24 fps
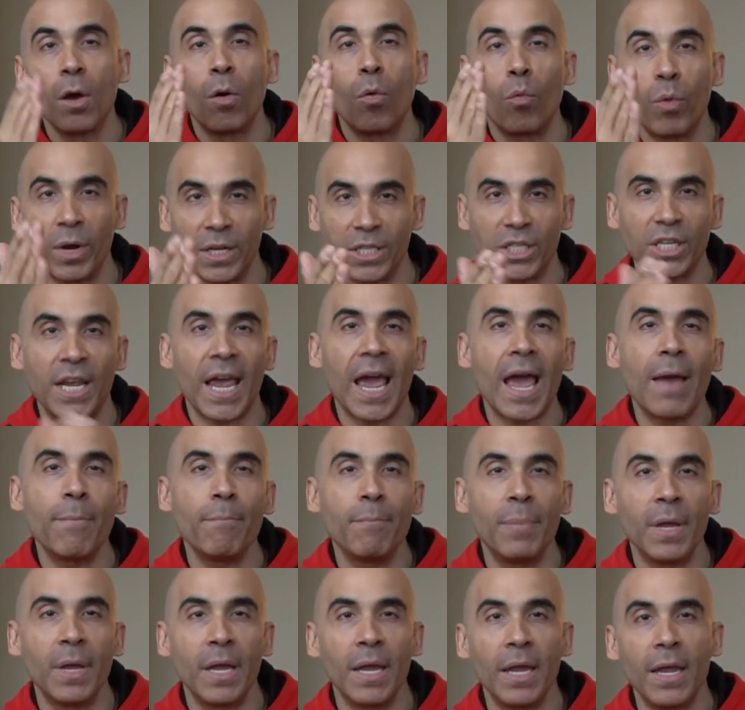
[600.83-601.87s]
which can
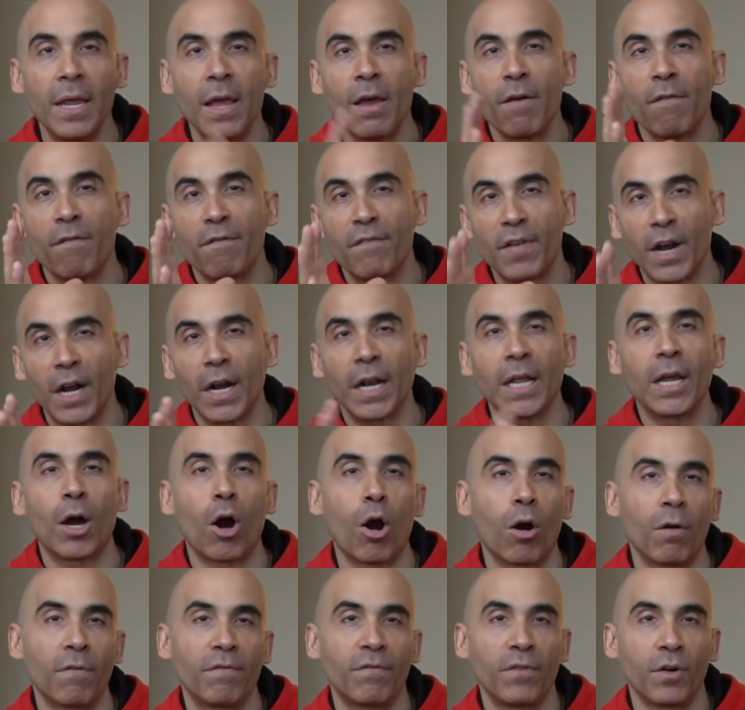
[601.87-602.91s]
be fairly
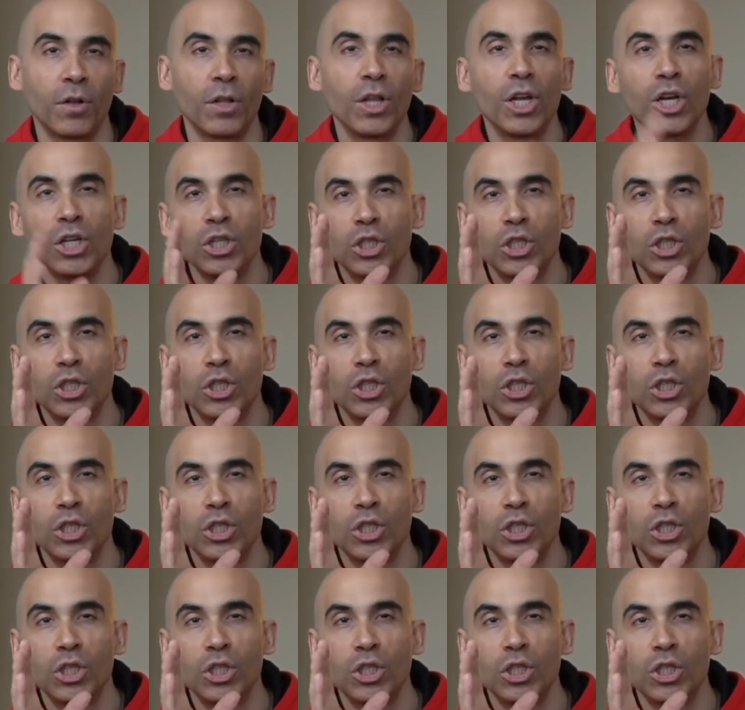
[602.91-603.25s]
harmful